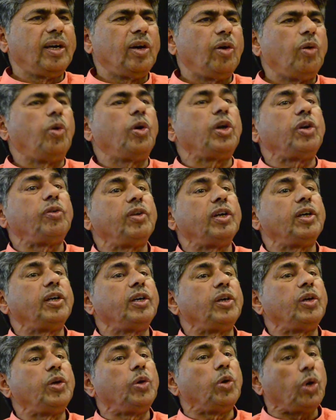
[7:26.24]
or even
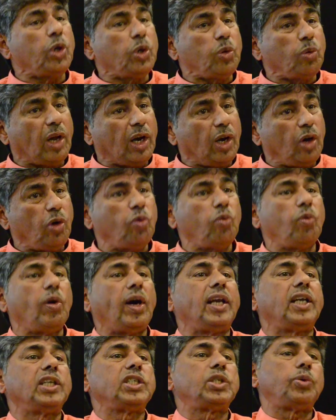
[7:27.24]
not to allow
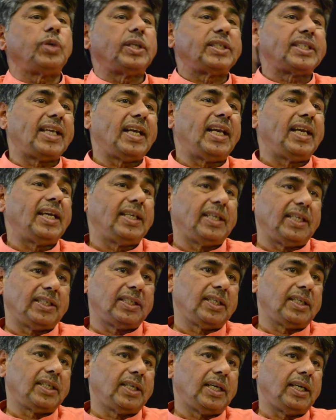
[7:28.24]
violence to escalate,
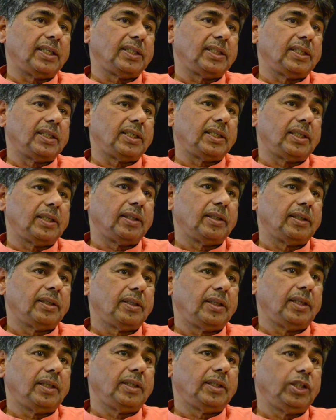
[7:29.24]
etc.,
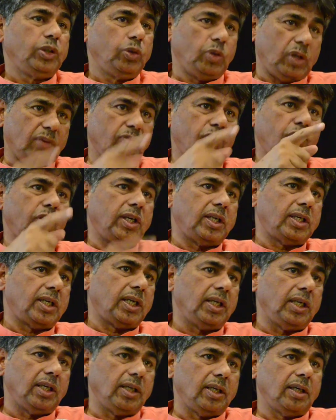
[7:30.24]
etc. You come for a
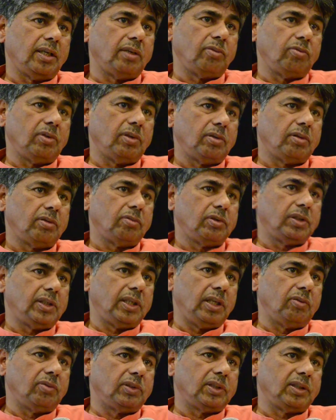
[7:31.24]
training and we'll
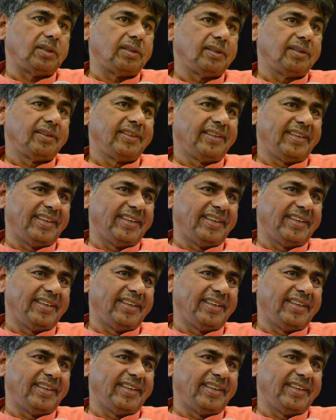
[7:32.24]
deal with